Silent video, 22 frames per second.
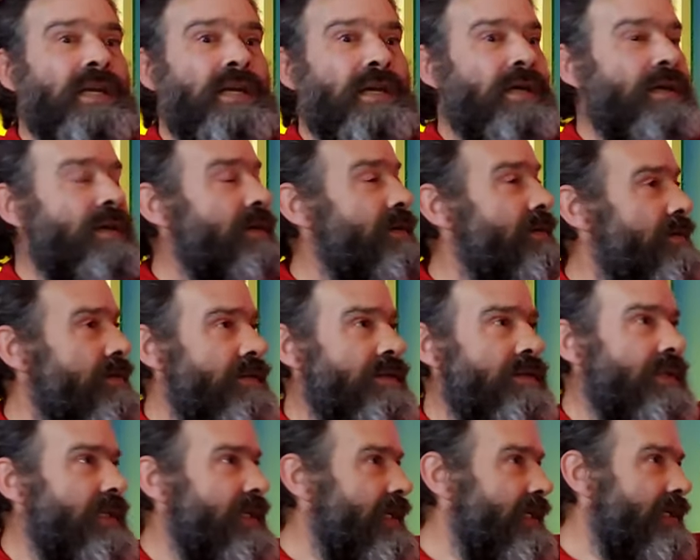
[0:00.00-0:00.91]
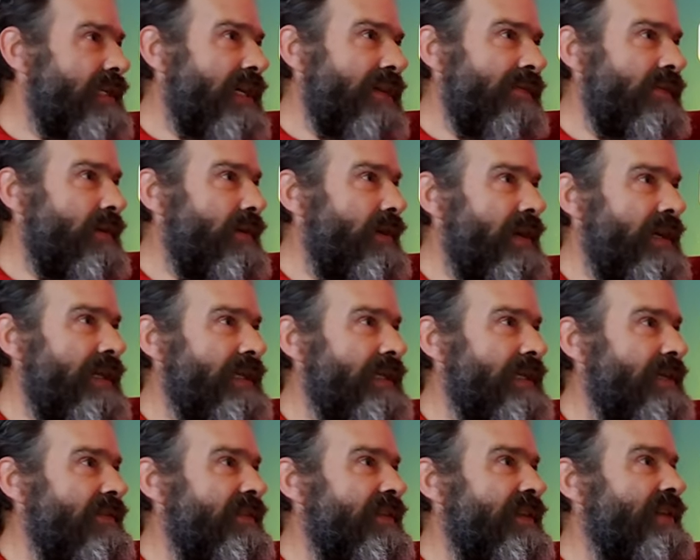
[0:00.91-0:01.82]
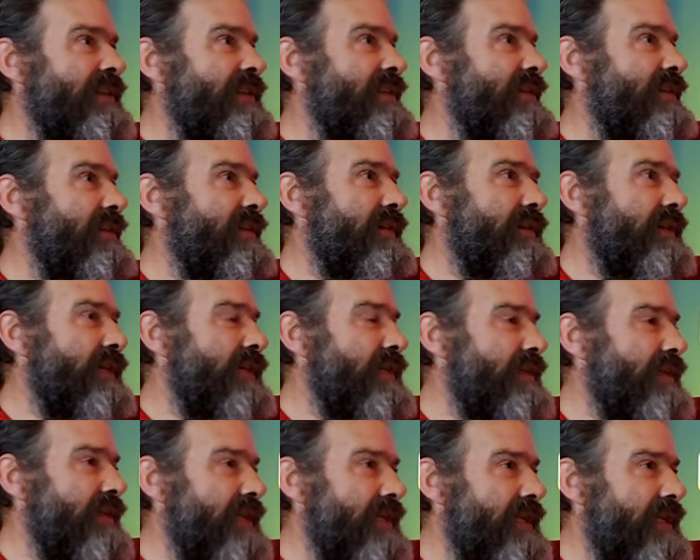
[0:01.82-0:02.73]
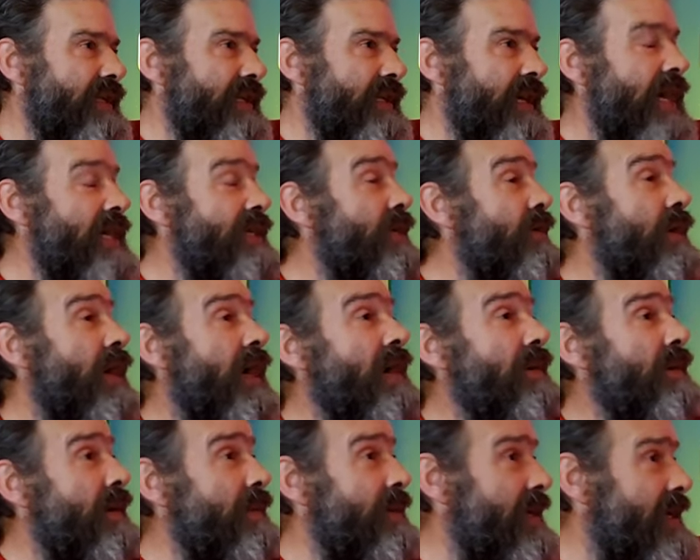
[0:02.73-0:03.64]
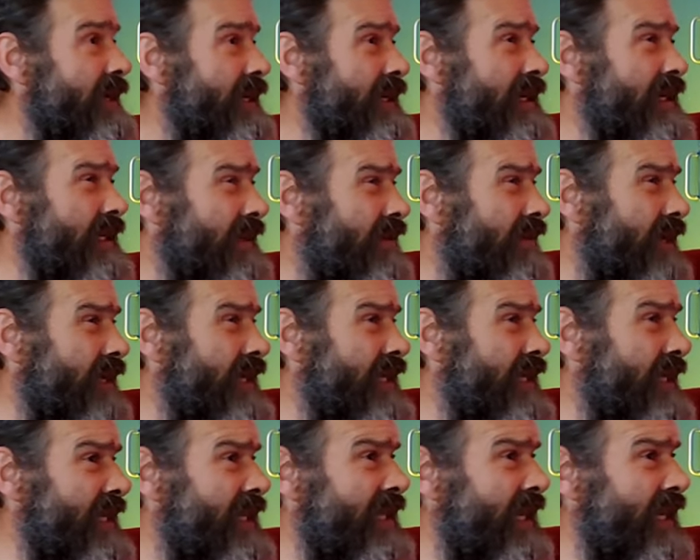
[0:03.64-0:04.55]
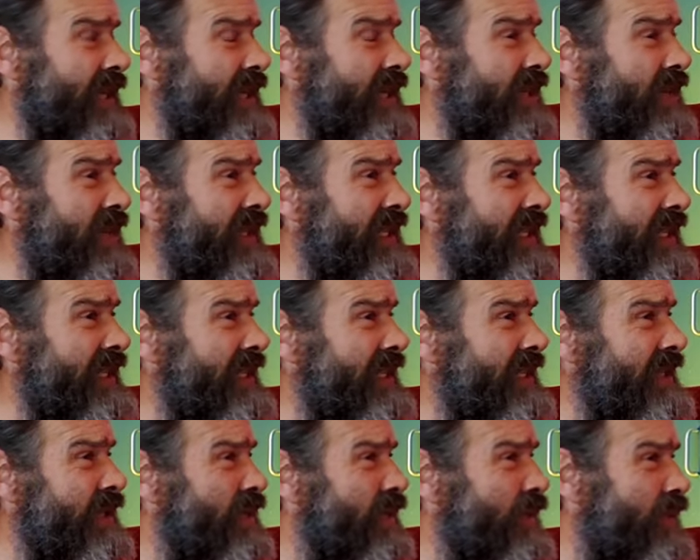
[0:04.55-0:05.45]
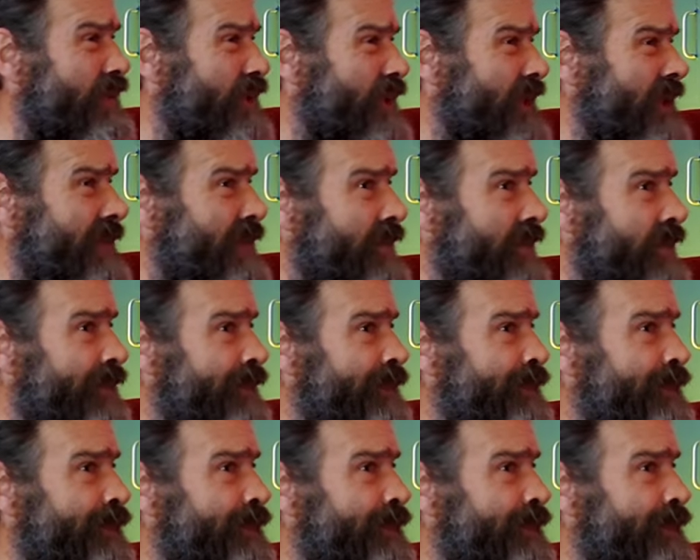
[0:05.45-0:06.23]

Yeah the kids have no idea of this. No. Like I don't know. I mean, does, is, is that too easy? Is it too? I, I like